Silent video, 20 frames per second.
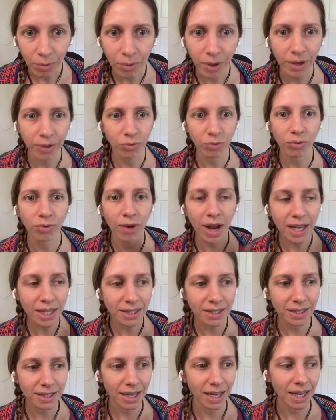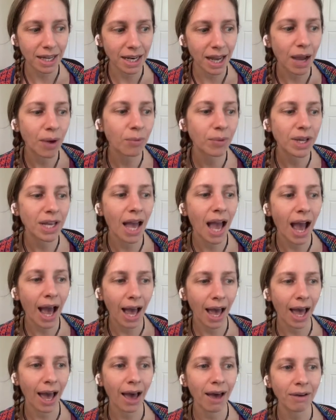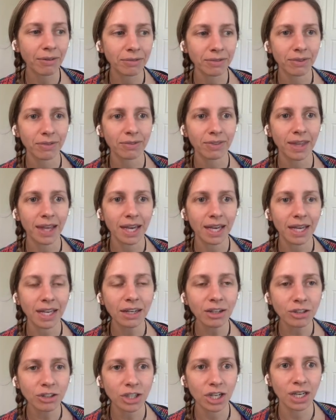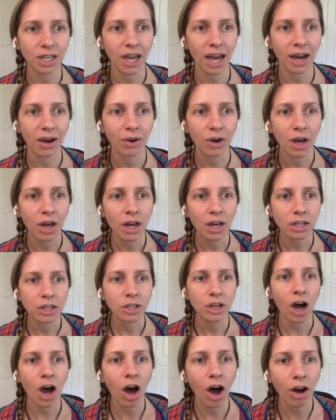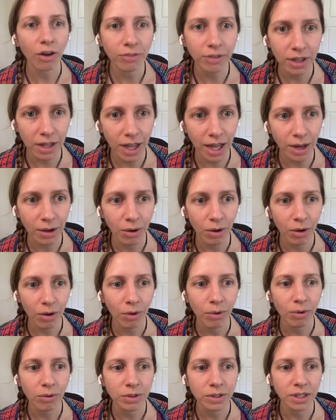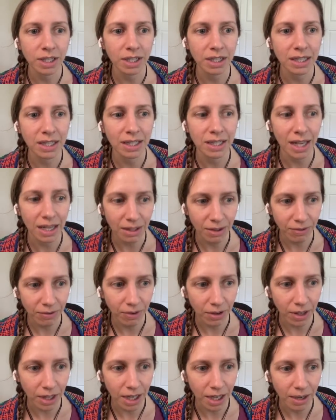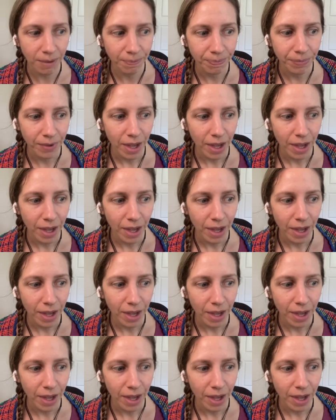We've rested and we have the energy now to ovulate successfully.